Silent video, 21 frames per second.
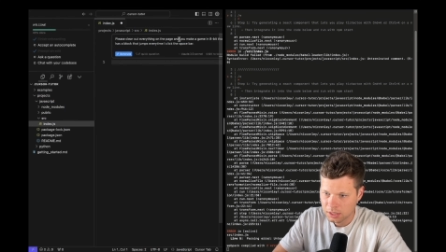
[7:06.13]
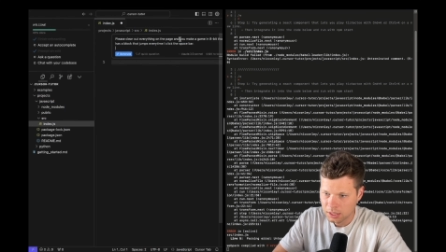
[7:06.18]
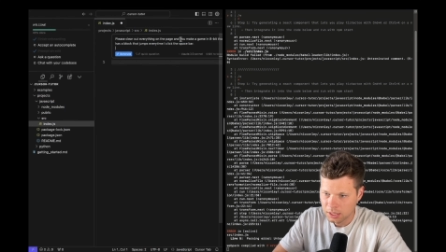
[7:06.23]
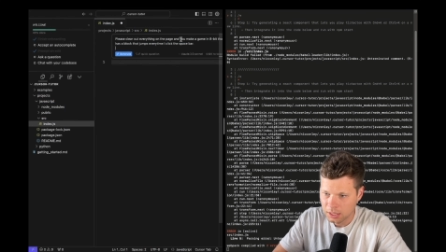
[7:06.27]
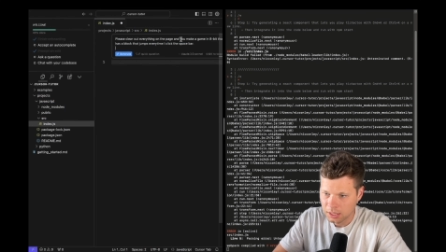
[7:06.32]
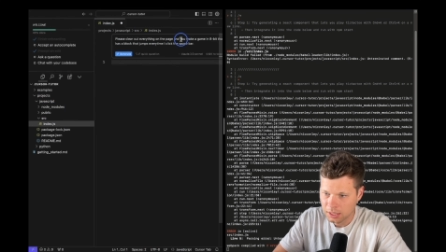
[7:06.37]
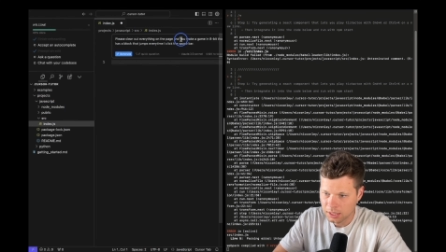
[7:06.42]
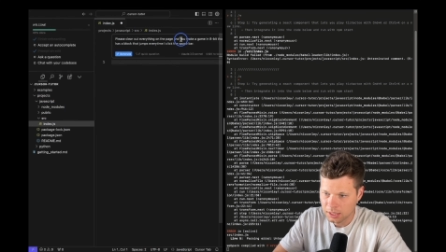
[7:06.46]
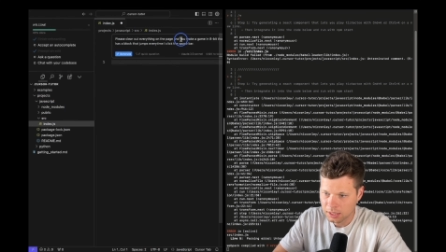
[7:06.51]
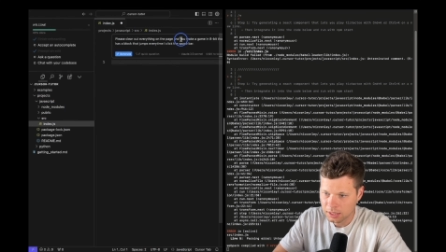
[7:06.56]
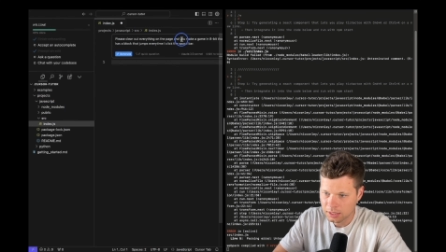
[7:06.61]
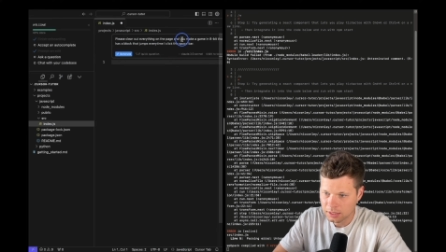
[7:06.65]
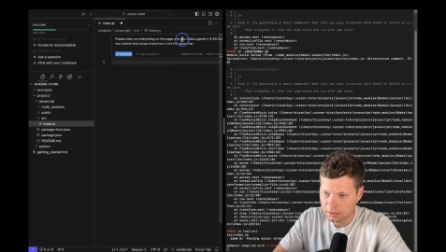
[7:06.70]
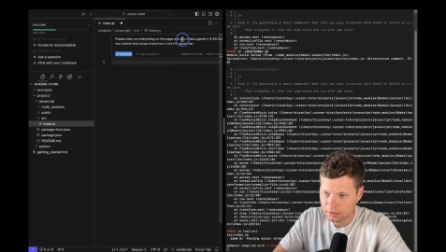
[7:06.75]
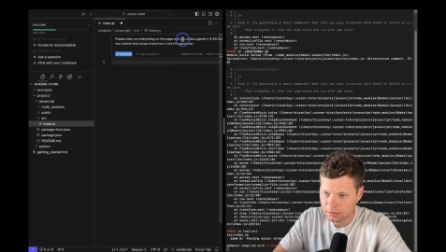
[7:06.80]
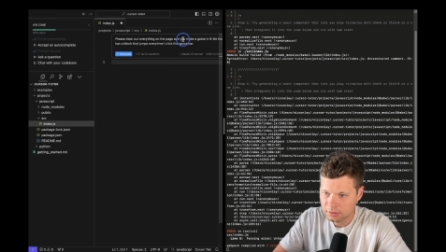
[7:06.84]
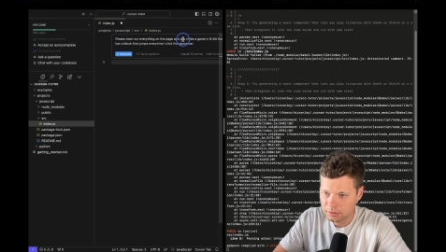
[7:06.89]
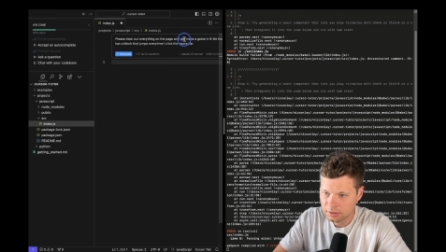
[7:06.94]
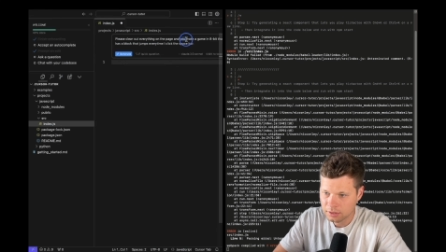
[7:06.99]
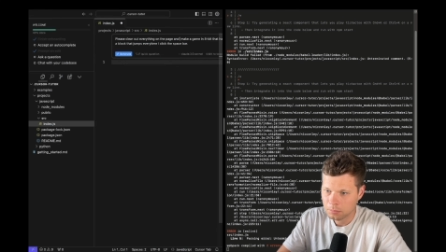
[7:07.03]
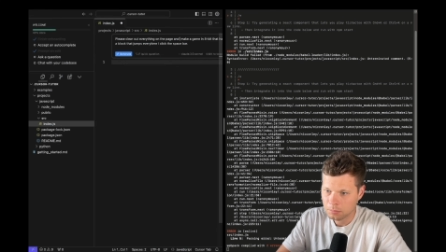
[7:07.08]

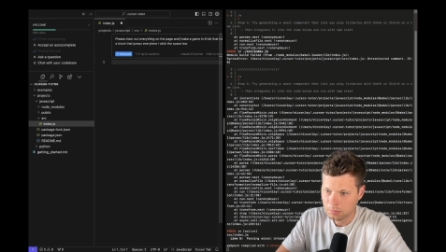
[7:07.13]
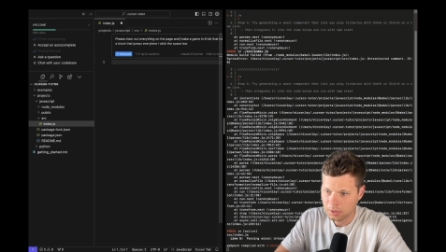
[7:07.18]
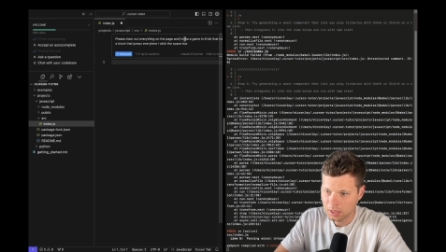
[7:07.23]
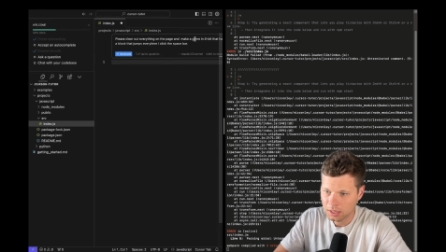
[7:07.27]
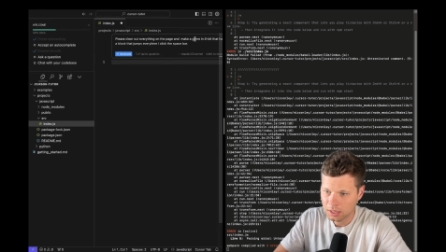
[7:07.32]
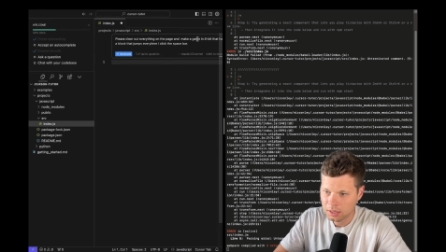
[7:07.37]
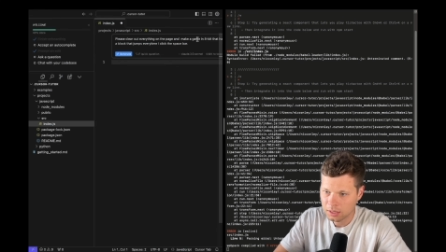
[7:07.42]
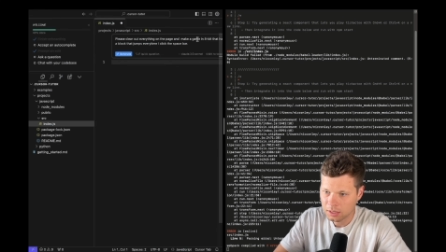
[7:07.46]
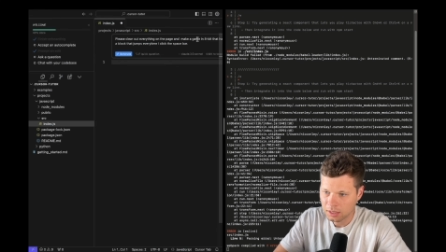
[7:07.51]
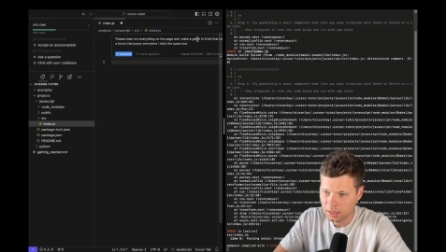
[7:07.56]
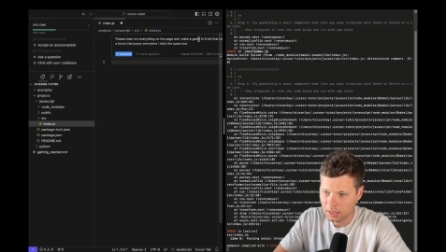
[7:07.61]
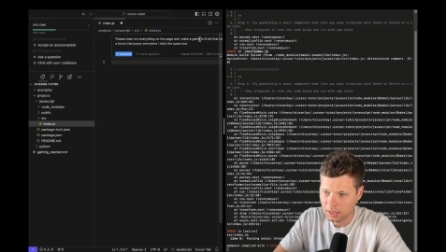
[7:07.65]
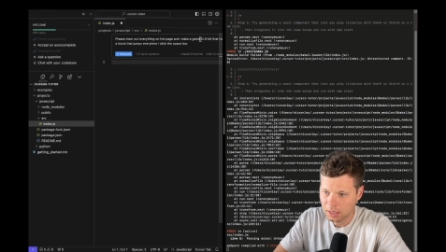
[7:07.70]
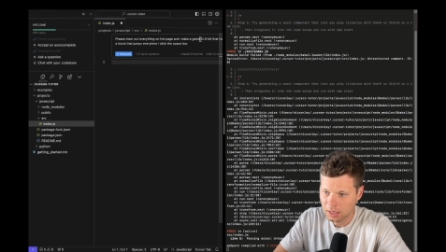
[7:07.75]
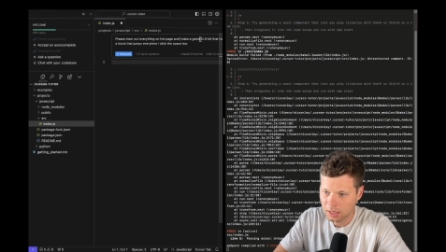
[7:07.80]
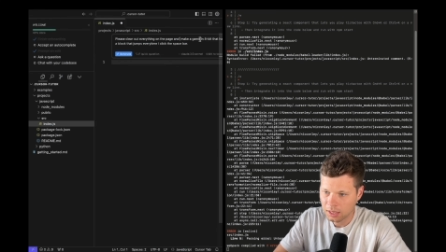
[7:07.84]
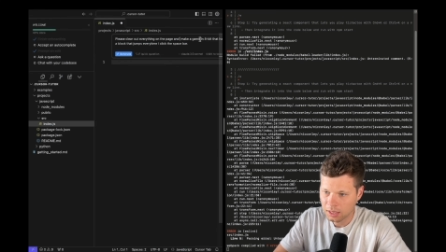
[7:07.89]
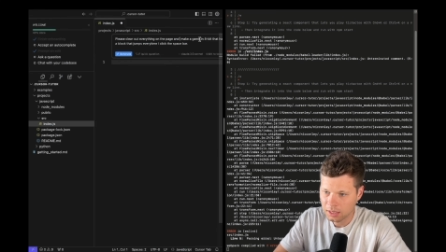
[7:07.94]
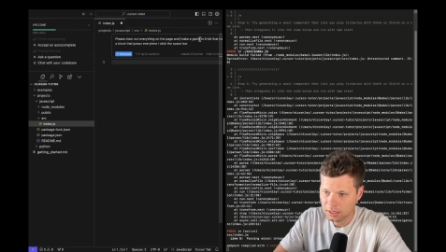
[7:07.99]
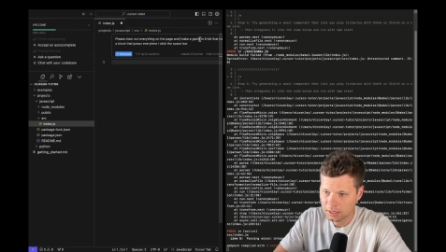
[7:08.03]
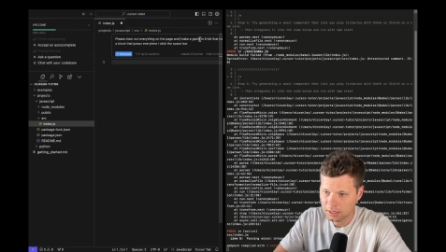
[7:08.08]
and make
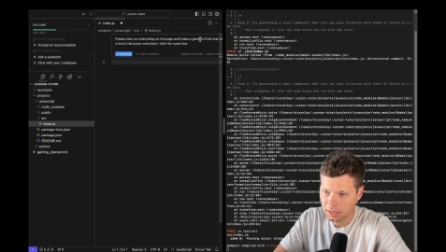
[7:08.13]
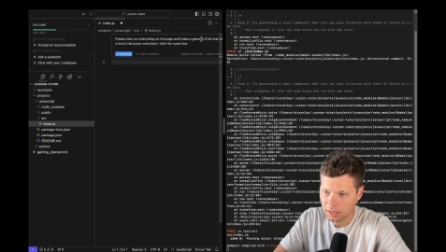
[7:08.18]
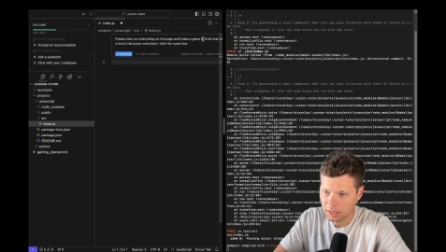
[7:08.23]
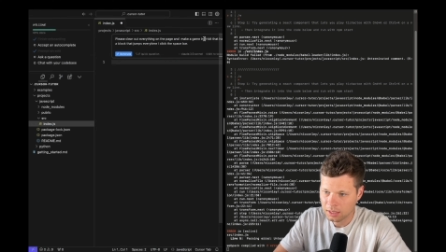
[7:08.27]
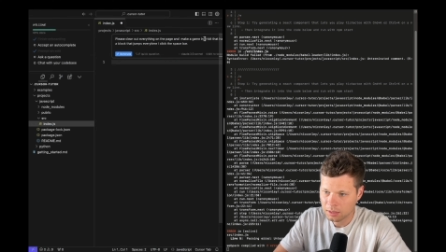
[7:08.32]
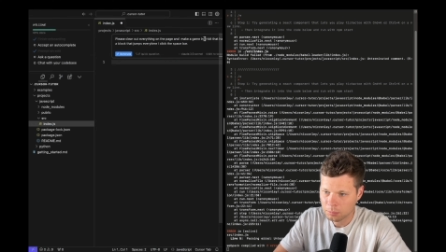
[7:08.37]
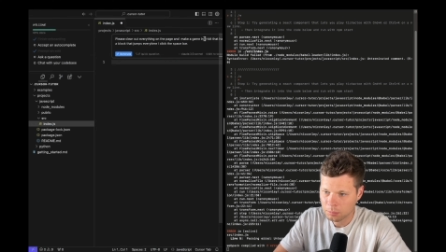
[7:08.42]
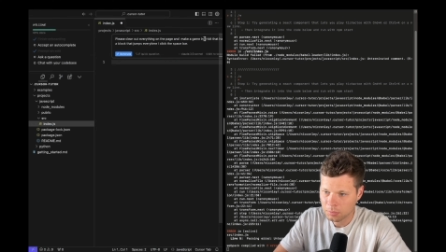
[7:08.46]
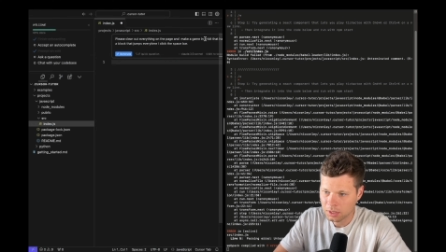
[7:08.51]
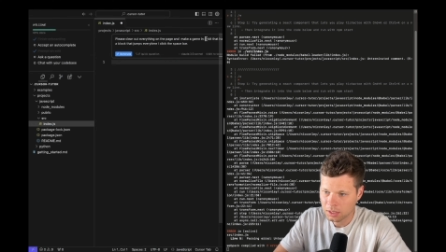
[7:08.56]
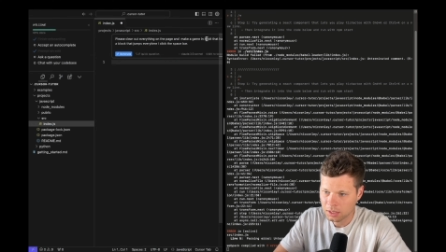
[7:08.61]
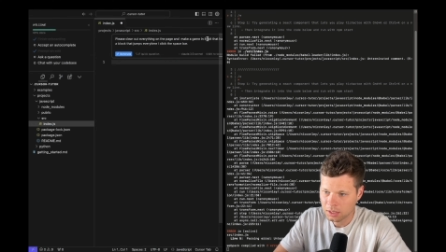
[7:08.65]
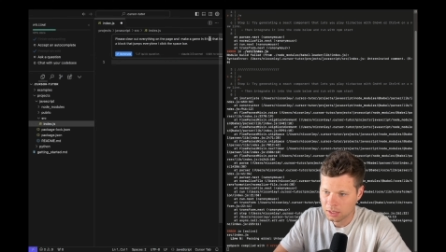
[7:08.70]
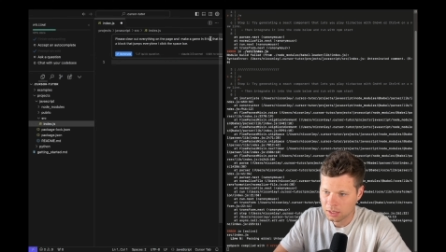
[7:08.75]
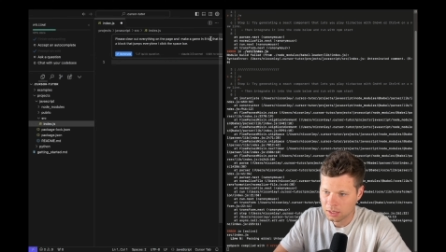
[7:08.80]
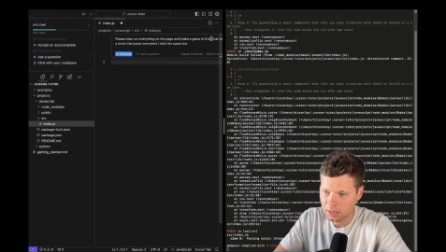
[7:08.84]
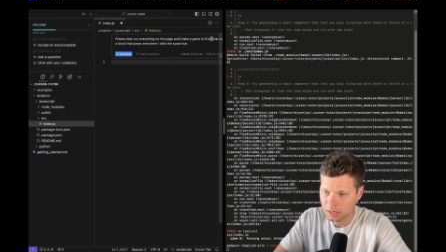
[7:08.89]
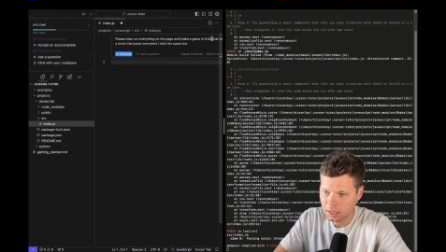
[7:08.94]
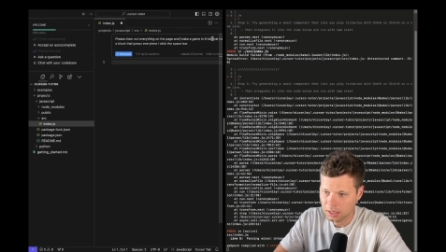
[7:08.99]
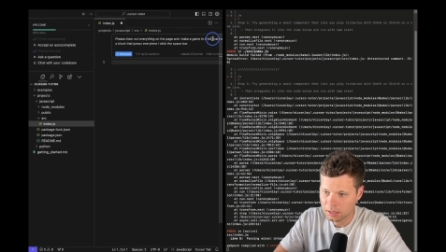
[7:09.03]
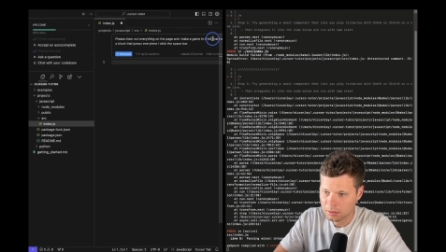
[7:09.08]
a game
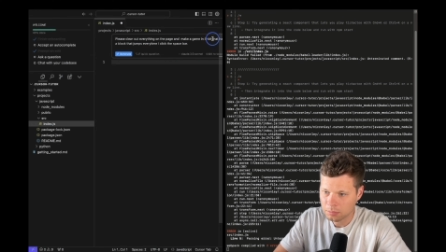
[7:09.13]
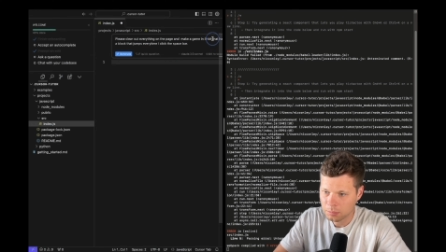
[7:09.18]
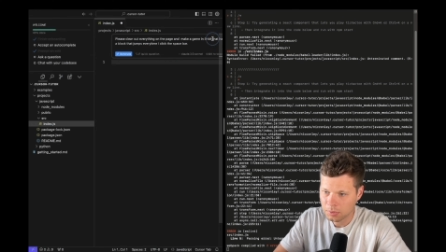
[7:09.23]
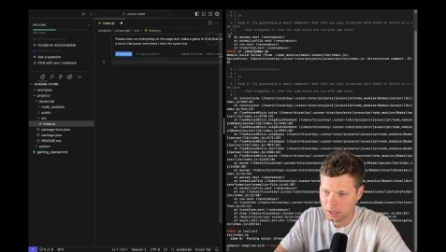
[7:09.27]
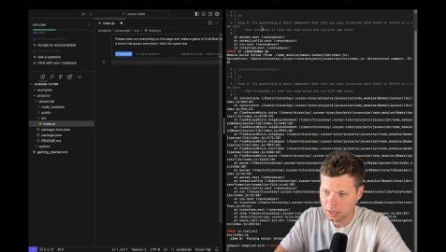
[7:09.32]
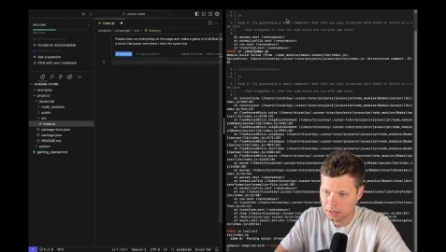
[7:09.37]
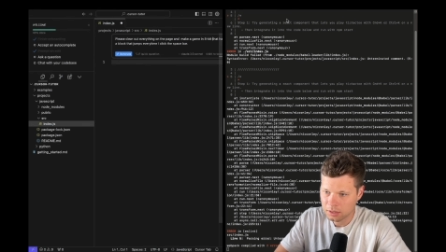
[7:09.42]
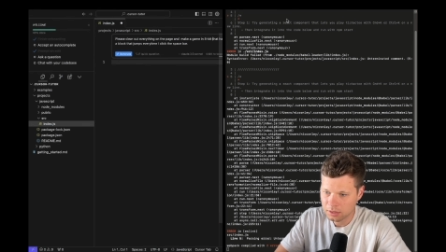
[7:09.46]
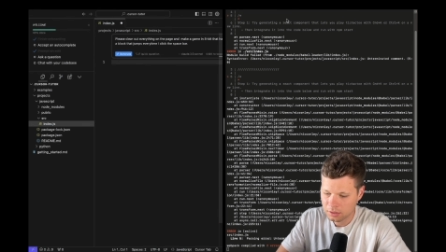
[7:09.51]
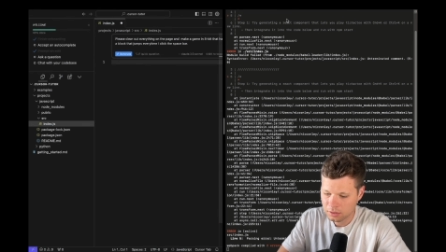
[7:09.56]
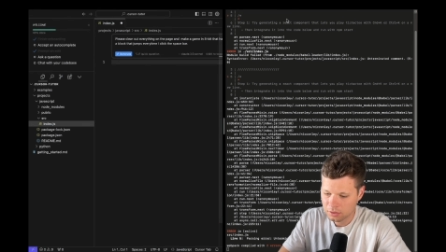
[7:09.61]
in 8 bit